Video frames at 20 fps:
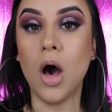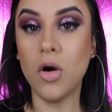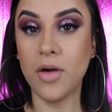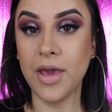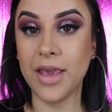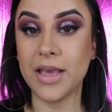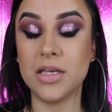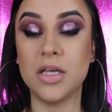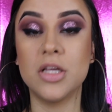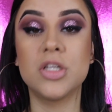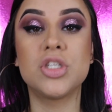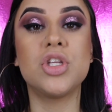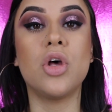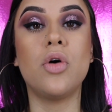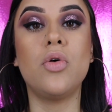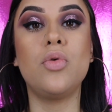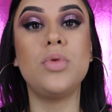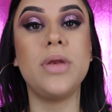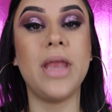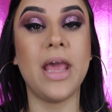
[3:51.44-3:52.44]
Okay,
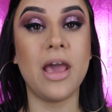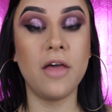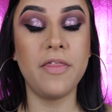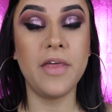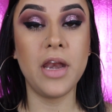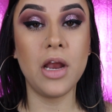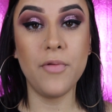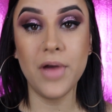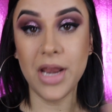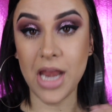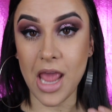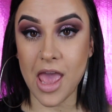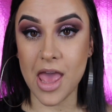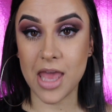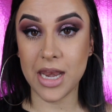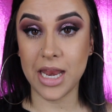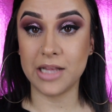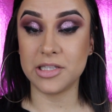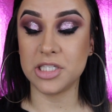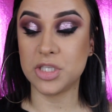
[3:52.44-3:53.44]
so now that I went
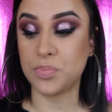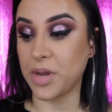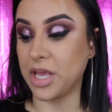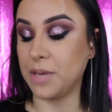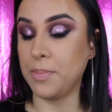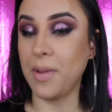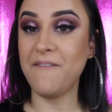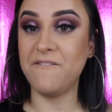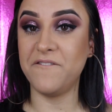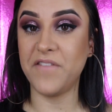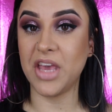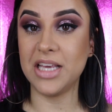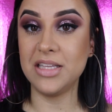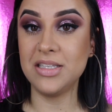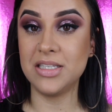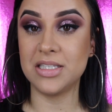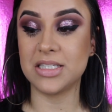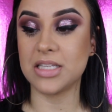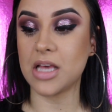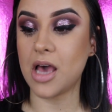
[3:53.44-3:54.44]
ahead and sprayed my
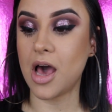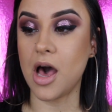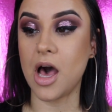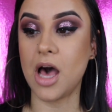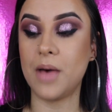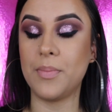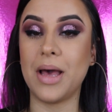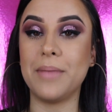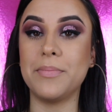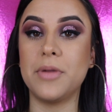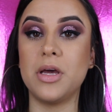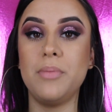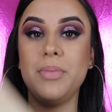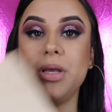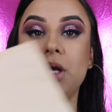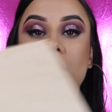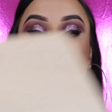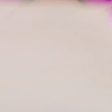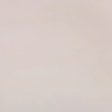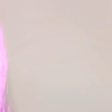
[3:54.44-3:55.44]
face, I'm gonna
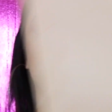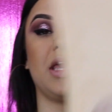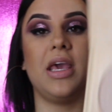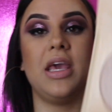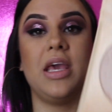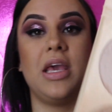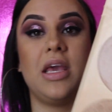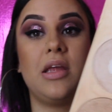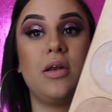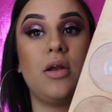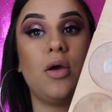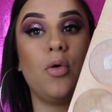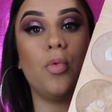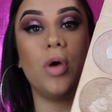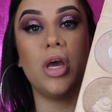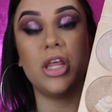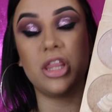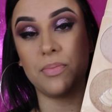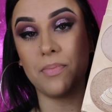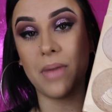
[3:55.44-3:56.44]
be going in
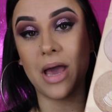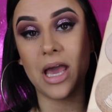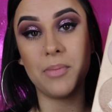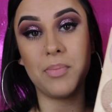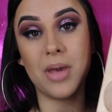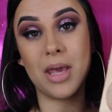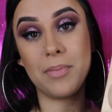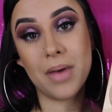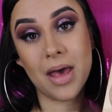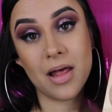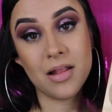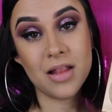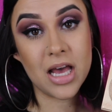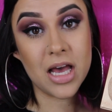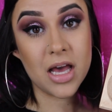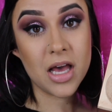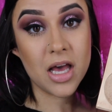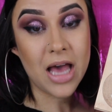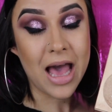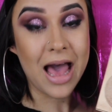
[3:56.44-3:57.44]
with my
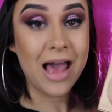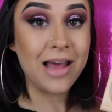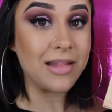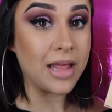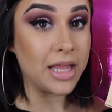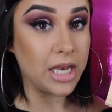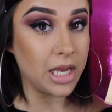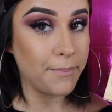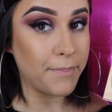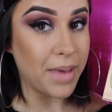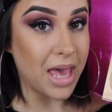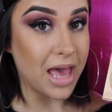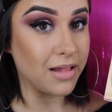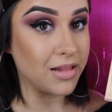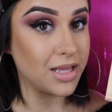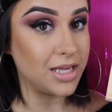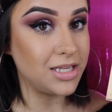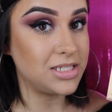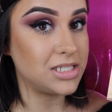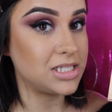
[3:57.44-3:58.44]
Bella highlighting
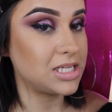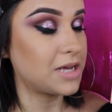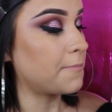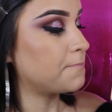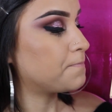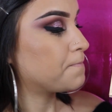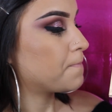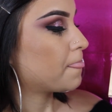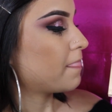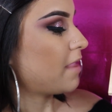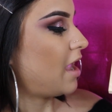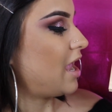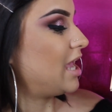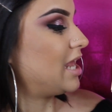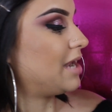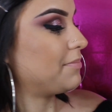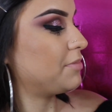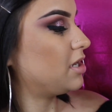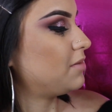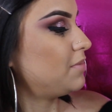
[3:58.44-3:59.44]
palette,
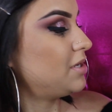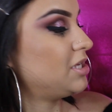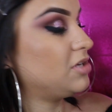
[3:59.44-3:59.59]
and I'm gonna be